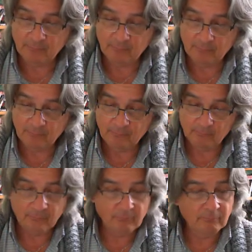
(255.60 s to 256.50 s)

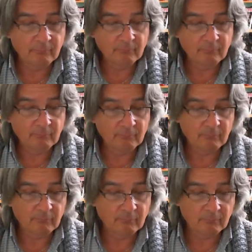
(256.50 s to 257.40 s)

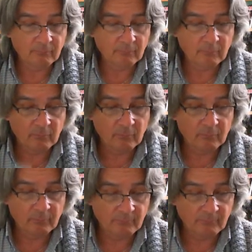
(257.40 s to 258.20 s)
[no speech]